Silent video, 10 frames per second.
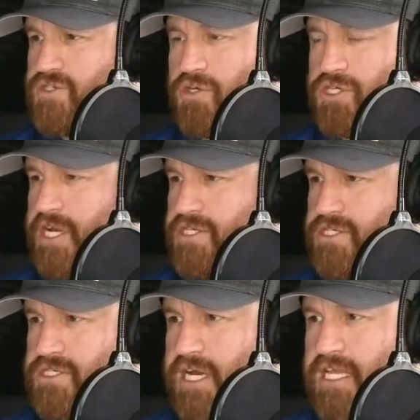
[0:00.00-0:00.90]

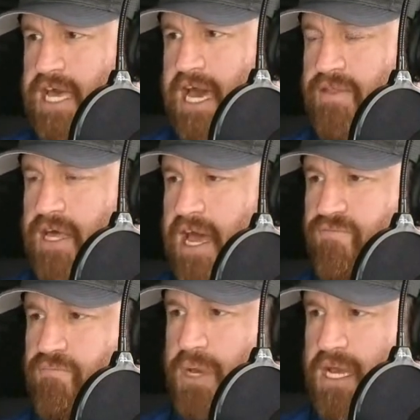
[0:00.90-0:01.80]
associations like that that
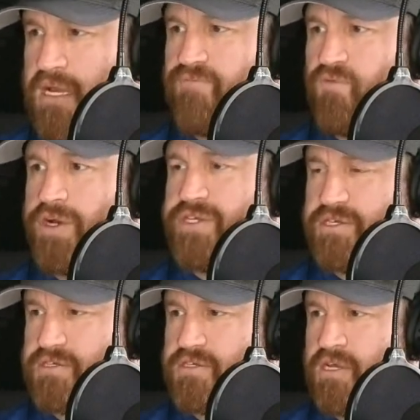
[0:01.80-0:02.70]
have big
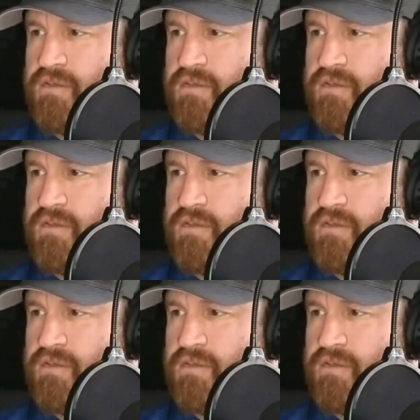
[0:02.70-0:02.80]
voices